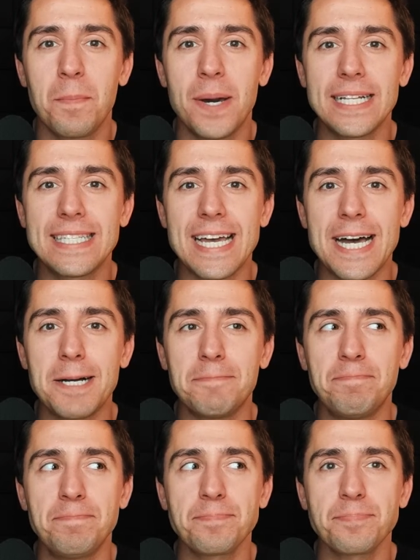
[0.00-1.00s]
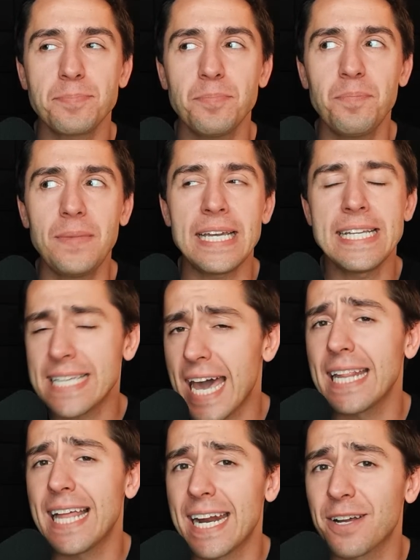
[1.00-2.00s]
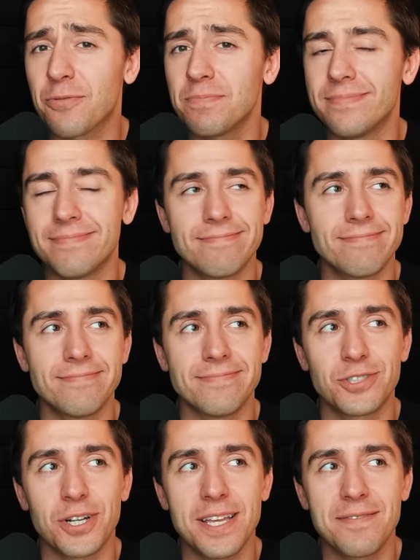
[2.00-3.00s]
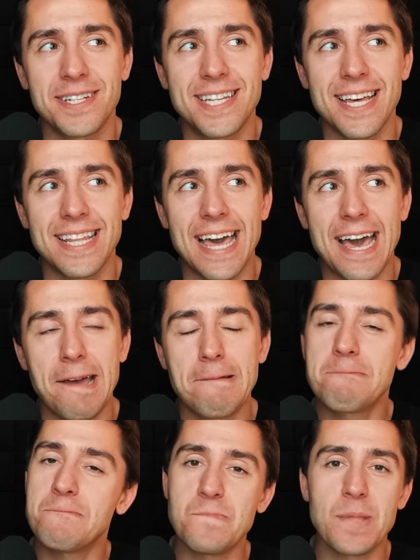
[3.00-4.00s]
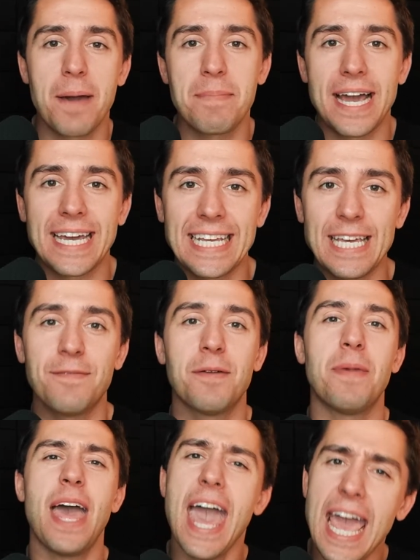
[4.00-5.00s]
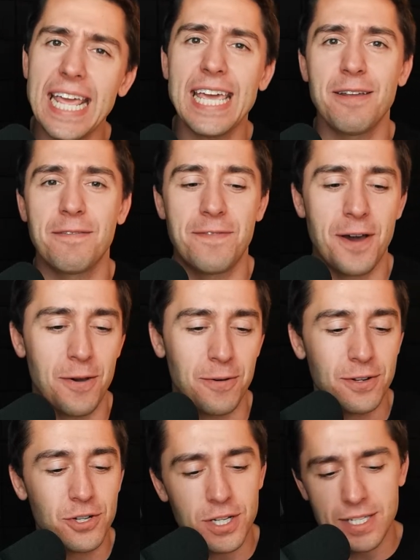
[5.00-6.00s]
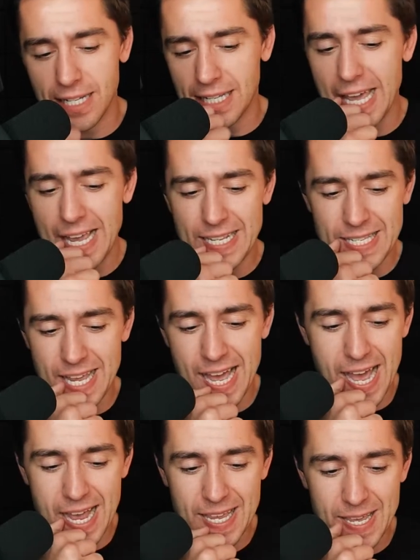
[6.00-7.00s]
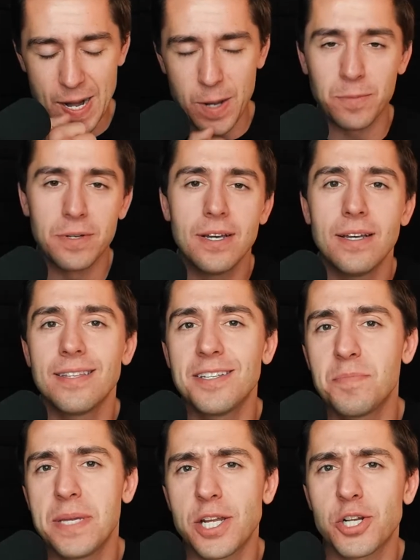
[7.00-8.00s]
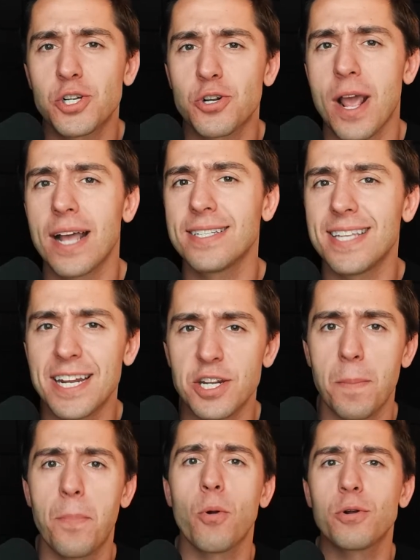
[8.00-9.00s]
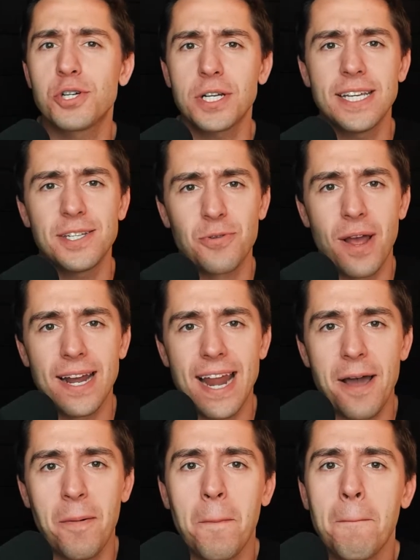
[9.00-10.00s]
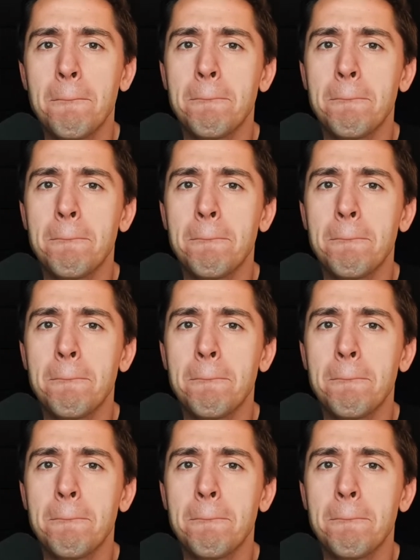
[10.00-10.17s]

but he's got a lot of, should I even tell that? I'm not going to give him any info just in case, this is being translated to Portuguese right now.